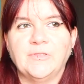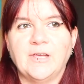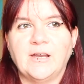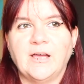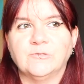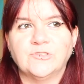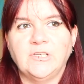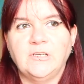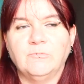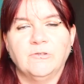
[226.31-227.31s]
but then I will
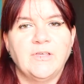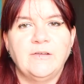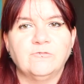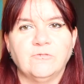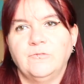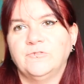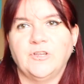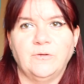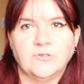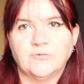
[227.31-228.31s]
see, well, they've grown
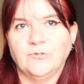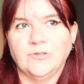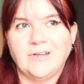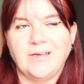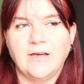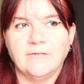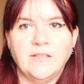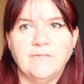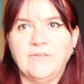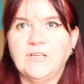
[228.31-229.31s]
so much more than I
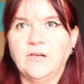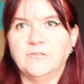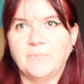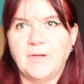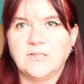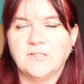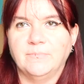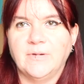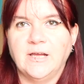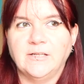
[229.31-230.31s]
have, and their videos are better
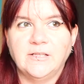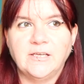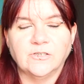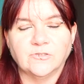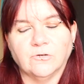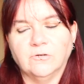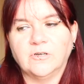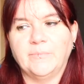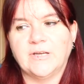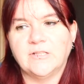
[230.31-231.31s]
than mine, and they could
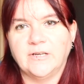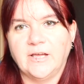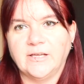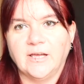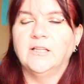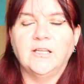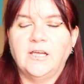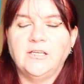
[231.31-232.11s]
talk better than I can.